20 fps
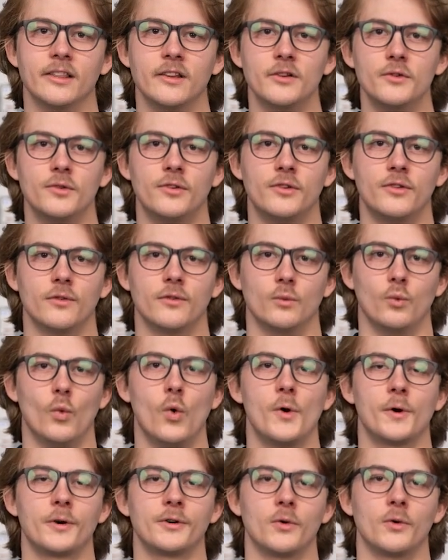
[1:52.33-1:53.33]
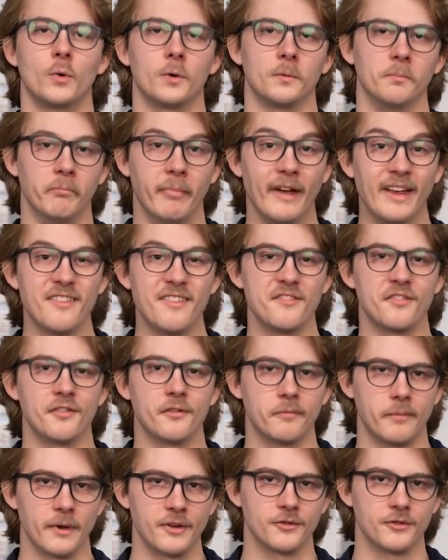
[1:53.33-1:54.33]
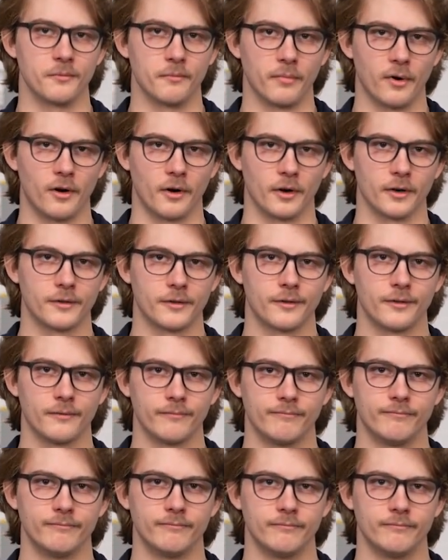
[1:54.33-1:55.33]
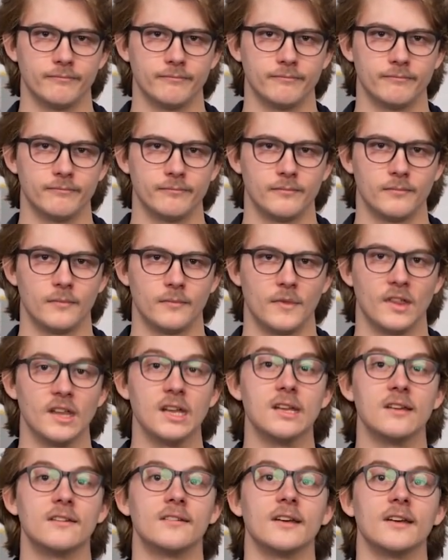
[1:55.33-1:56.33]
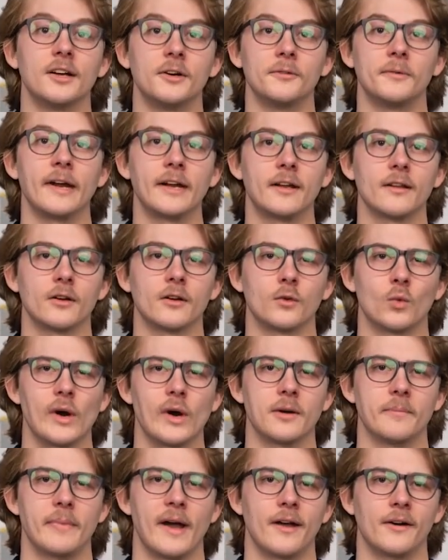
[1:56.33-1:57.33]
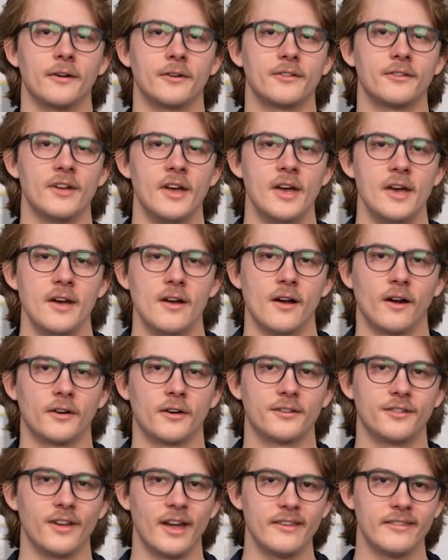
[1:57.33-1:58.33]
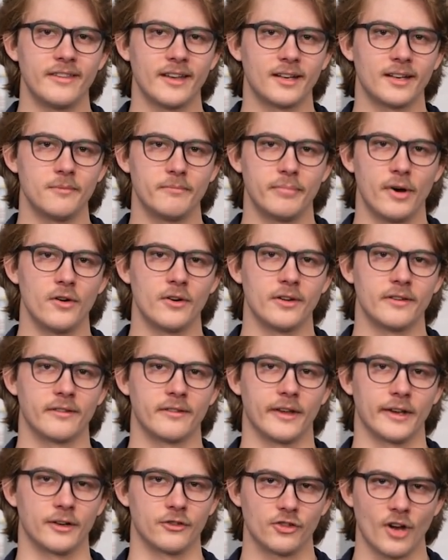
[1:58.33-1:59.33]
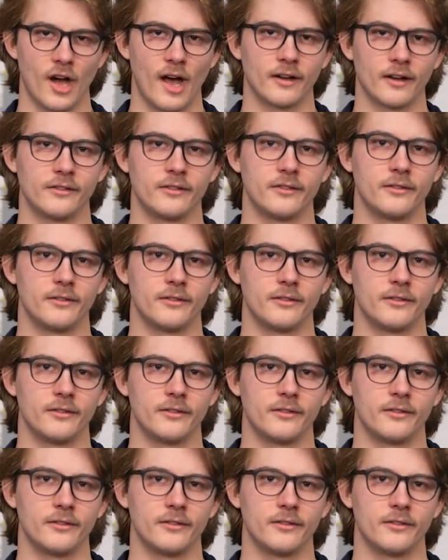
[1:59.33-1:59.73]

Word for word: loose, worn, or bent suspension parts. These irregular wear patterns are signs that components like shocks,